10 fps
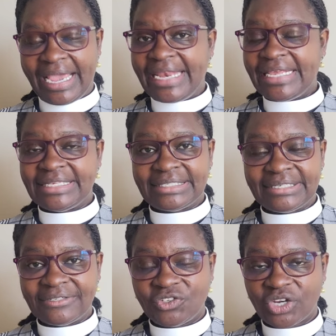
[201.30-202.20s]
and He is
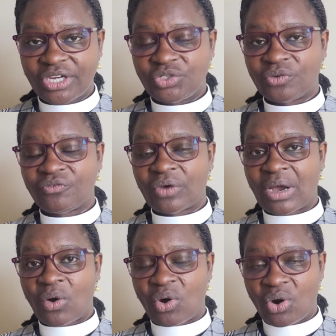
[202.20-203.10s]
in charge of
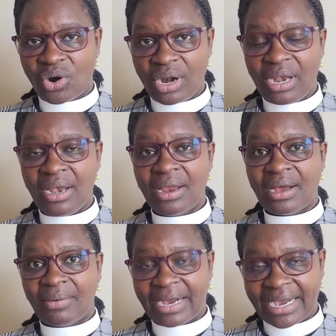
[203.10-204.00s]
all
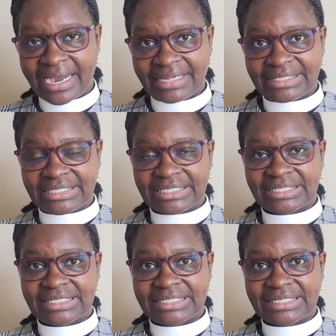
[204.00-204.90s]
our hearts.